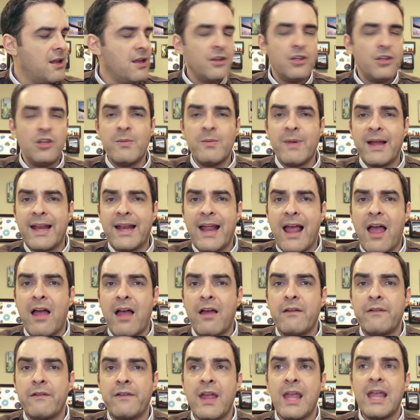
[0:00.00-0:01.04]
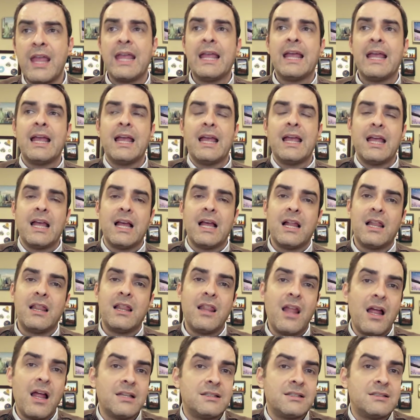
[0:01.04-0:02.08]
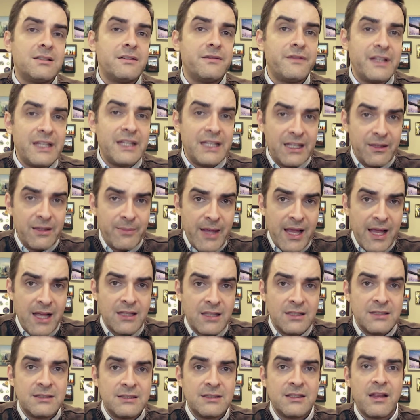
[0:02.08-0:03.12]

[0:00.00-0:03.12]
You might have lots of emails